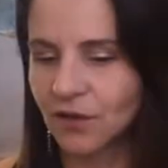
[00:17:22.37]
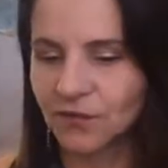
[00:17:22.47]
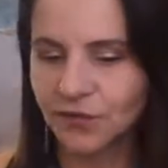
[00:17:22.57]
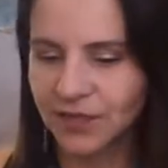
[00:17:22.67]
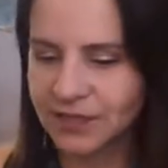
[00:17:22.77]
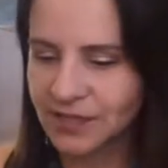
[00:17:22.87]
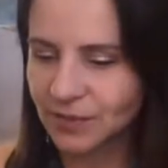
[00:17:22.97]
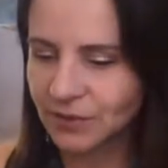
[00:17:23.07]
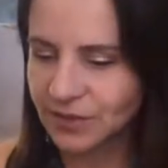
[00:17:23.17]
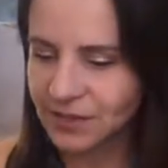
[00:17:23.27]
For
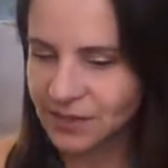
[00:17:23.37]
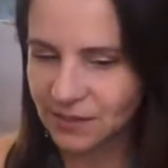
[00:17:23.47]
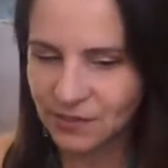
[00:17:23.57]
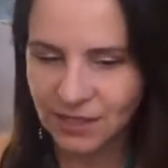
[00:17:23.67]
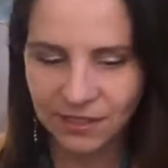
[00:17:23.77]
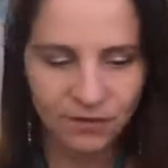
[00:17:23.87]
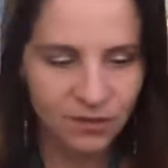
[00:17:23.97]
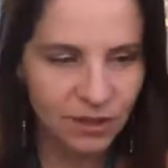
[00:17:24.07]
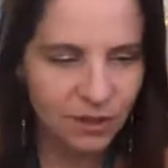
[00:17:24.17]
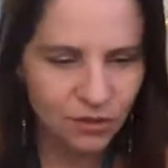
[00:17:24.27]
example, this seems a
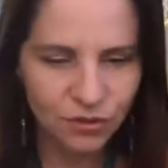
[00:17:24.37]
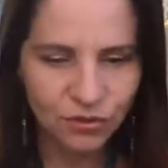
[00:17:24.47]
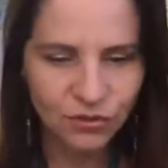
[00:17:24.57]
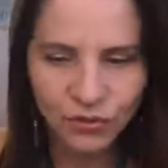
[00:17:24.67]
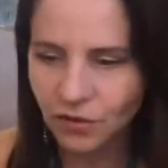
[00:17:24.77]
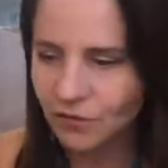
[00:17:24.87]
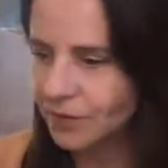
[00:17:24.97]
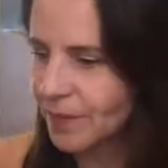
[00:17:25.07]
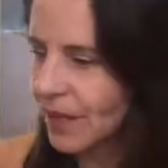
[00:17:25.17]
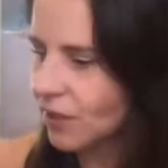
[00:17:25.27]
little too
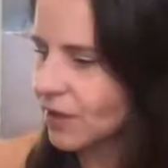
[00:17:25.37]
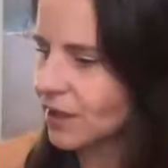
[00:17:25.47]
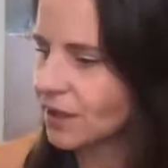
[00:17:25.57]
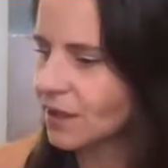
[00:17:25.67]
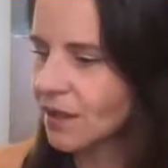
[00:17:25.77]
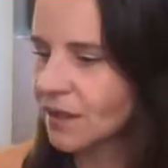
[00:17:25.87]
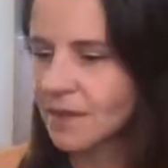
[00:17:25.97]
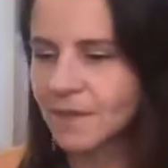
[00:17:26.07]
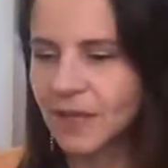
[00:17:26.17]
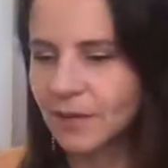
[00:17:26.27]
overpowering.
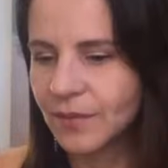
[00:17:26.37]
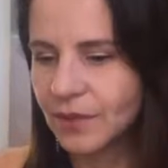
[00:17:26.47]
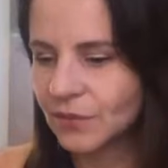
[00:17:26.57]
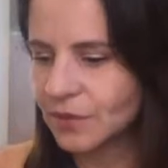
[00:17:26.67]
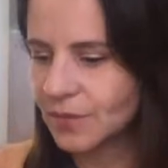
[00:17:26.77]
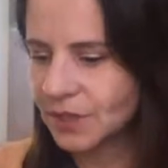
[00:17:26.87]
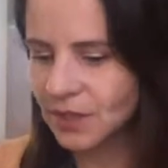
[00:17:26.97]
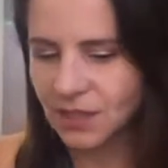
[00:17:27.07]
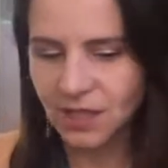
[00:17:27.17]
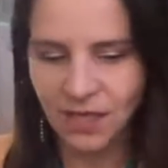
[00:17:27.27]
Maybe it would
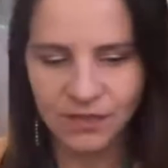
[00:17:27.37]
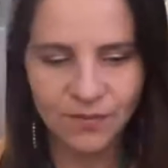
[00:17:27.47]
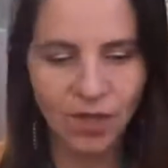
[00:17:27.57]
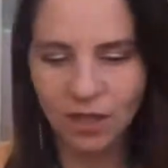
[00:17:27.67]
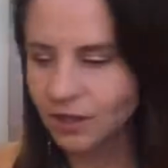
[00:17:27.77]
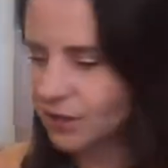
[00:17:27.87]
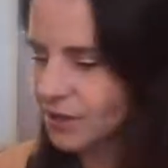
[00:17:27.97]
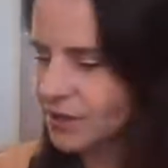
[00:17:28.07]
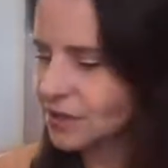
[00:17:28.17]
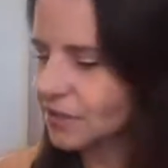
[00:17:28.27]
be a smaller
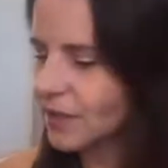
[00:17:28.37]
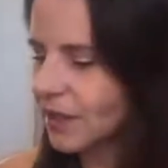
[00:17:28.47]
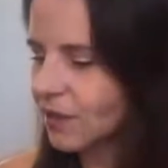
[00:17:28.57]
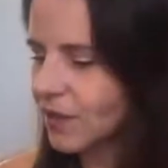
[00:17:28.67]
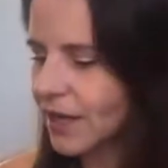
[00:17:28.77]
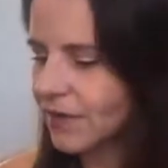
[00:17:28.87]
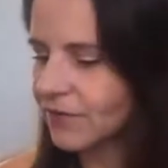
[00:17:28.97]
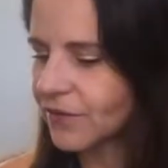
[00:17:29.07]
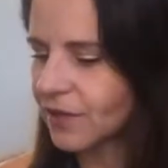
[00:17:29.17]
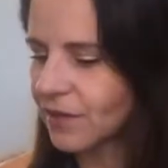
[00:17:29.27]
crystal that I will
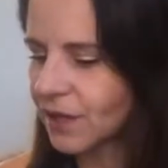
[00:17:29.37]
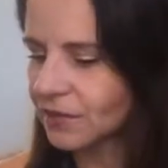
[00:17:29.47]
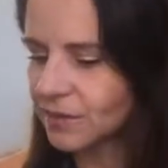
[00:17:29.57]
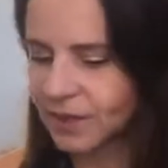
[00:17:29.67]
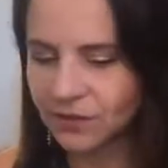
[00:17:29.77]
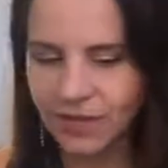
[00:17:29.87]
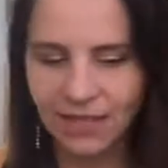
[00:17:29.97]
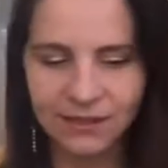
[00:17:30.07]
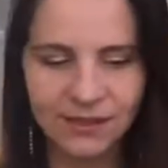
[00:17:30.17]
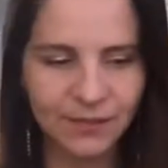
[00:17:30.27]
have around, but you
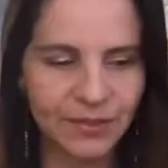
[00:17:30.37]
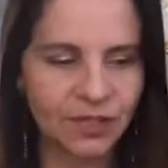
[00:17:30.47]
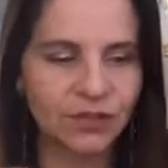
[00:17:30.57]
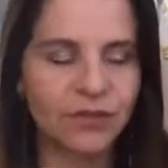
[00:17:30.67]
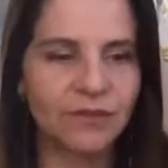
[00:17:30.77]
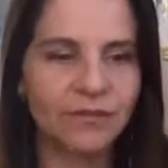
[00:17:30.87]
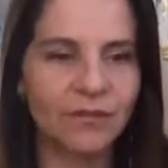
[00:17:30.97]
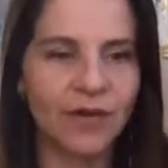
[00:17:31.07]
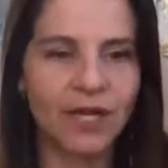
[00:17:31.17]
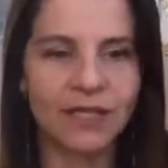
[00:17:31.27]
get the picture,
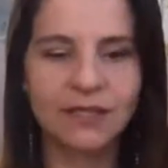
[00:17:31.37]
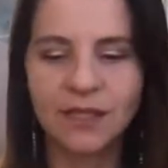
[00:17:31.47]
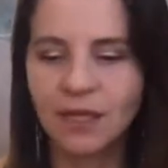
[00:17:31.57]
right?